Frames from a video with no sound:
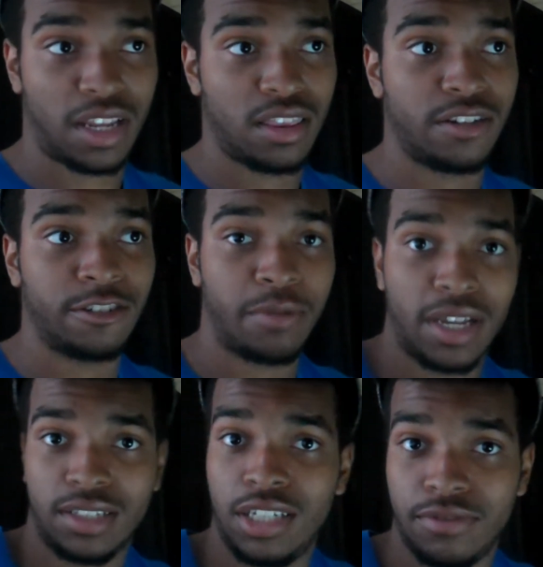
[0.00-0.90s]
like the group
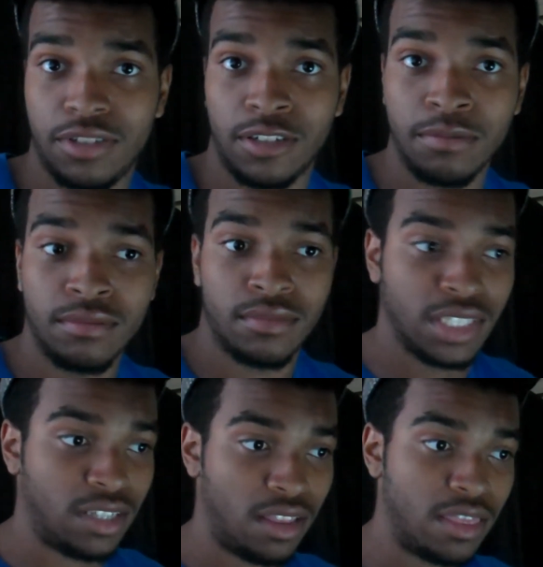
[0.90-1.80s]
Antifa
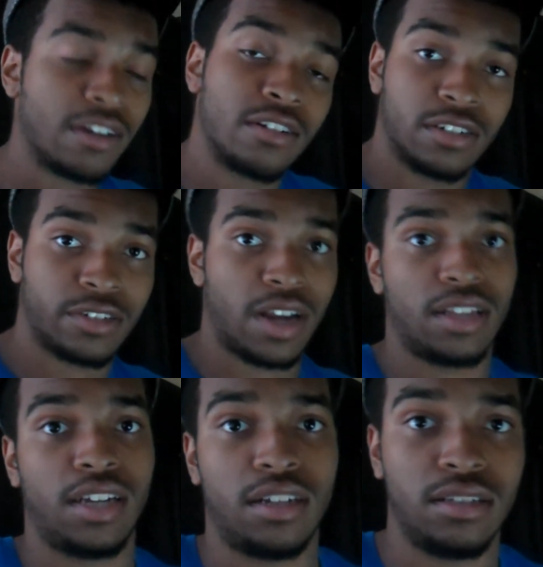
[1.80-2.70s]
said they're going to try
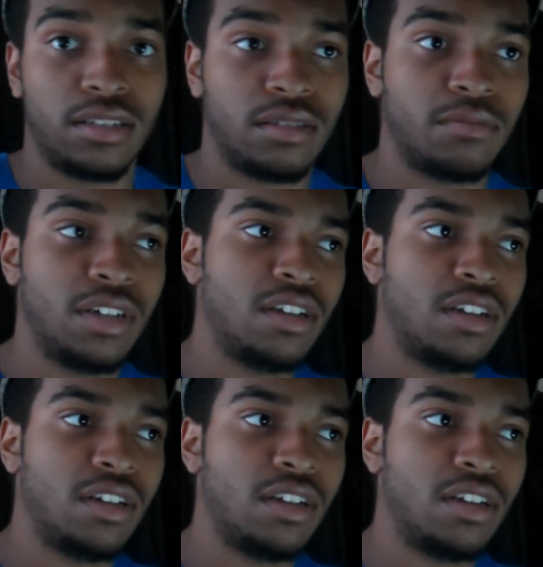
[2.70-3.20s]
to challenge them,